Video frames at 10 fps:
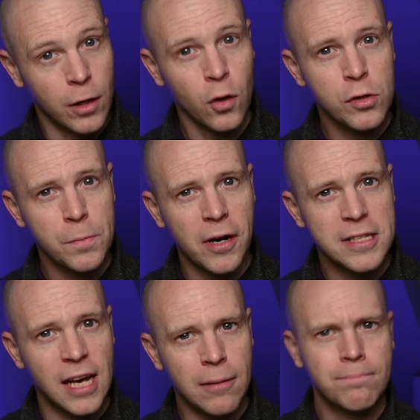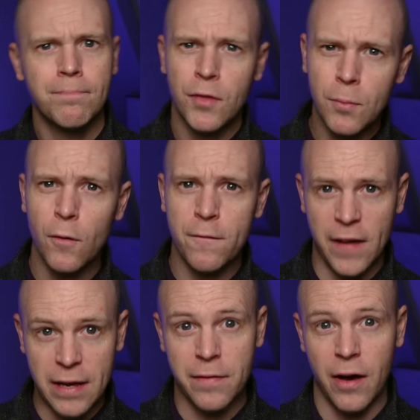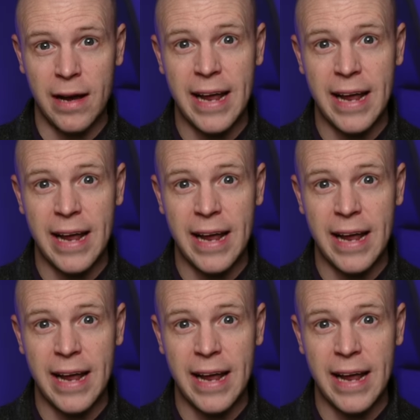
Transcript: the launch monitor, the more faith that I'd